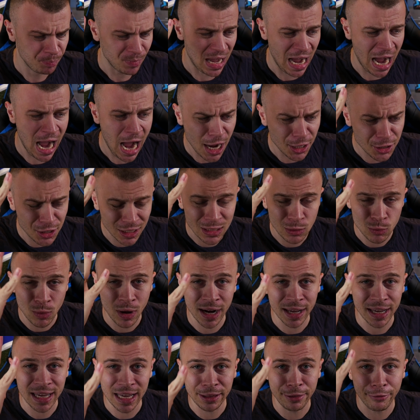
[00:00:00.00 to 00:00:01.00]
I just
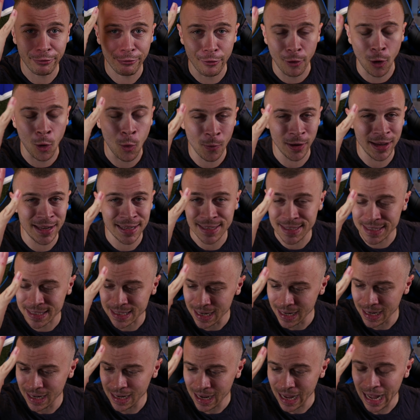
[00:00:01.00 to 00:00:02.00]
wanna hit 4 wins
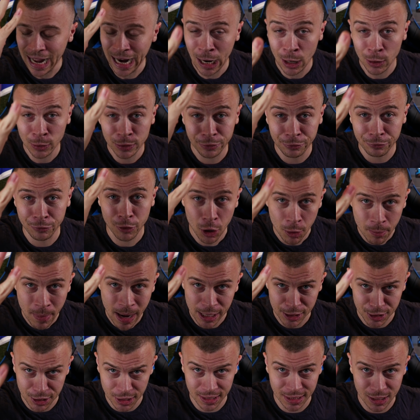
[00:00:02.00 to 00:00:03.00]
out of 4
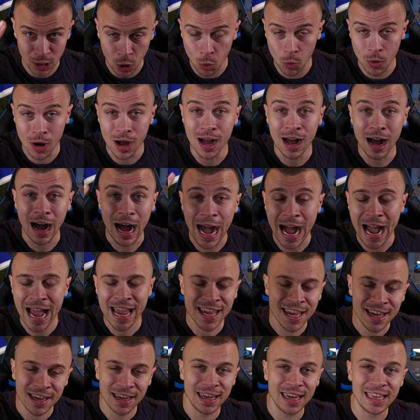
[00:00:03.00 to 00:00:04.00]
matches. So
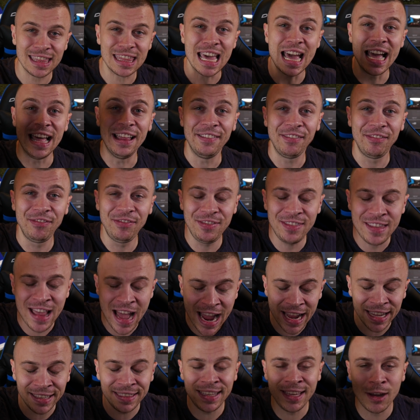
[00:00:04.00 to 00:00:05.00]
I can hit
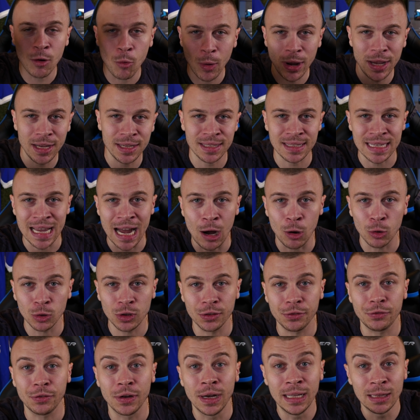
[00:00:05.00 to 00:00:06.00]
19 wins
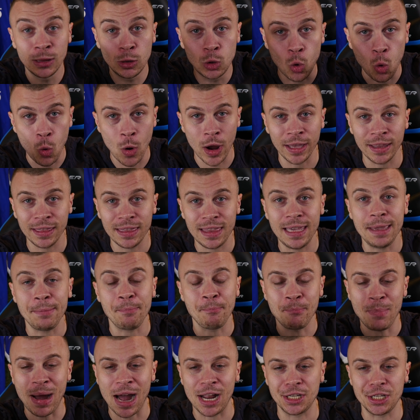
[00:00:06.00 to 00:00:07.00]
out of 20
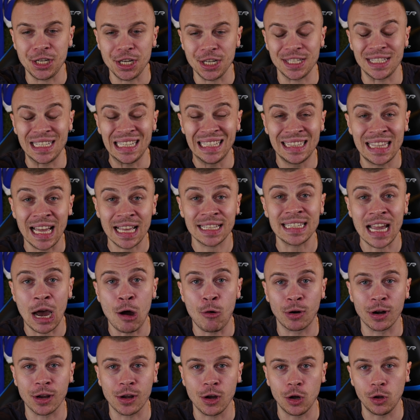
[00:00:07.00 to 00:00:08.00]
matches. That's
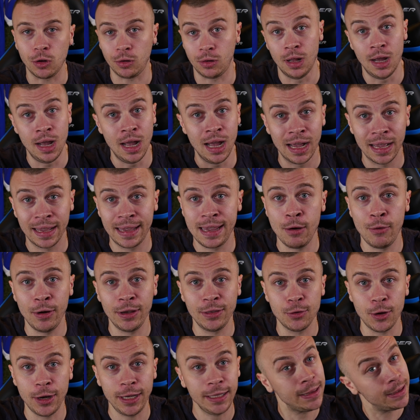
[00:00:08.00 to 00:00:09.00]
our goal. Can
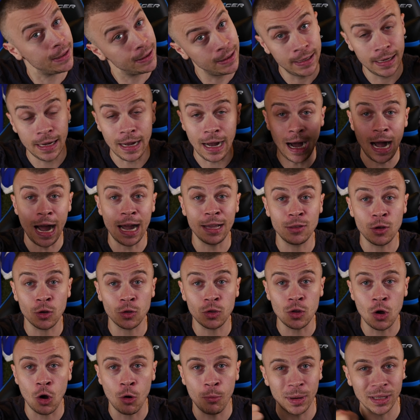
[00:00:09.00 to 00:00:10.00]
we do it? I
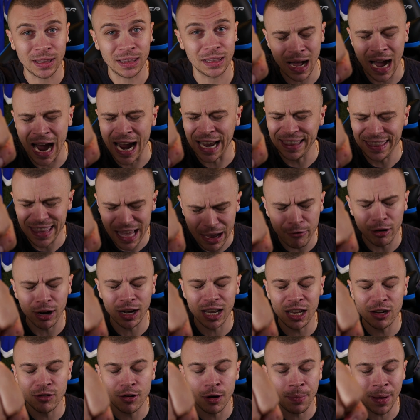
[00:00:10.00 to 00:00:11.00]
don't know, but I never
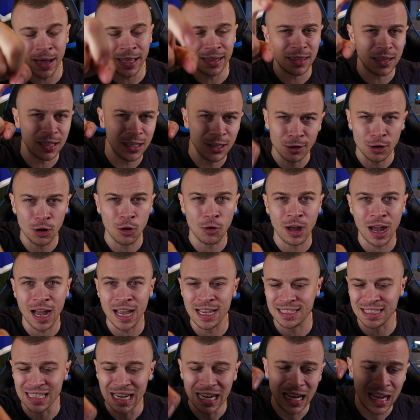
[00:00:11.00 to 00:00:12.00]
give up and you know
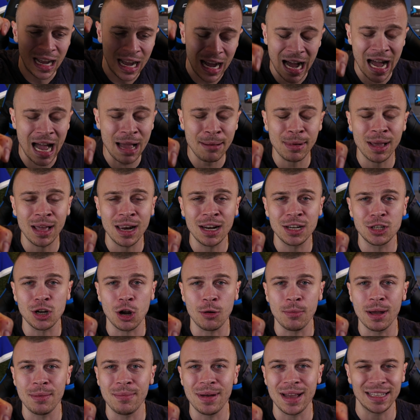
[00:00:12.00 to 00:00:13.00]
guys, I'm gonna
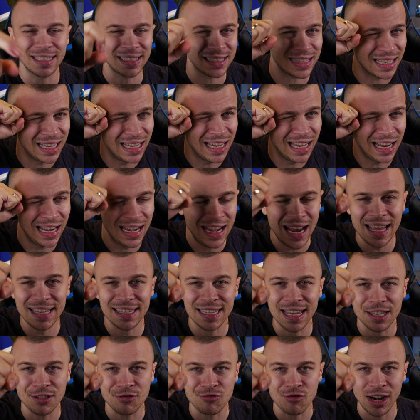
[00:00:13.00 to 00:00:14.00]
show my best.
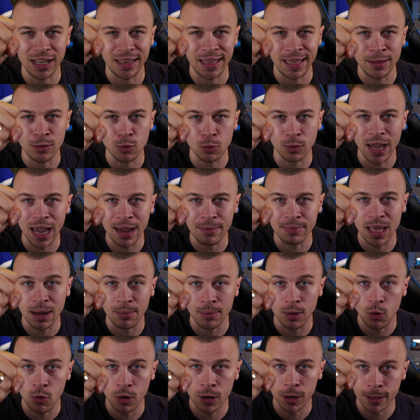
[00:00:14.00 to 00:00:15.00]
Let's get straight into game
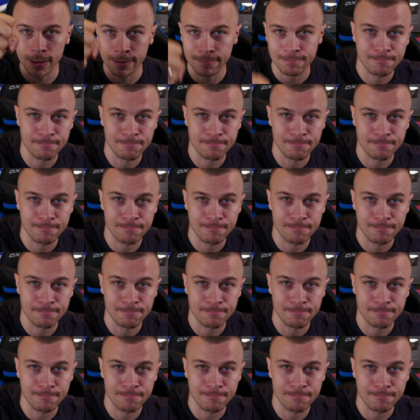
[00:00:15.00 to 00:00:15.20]
number one.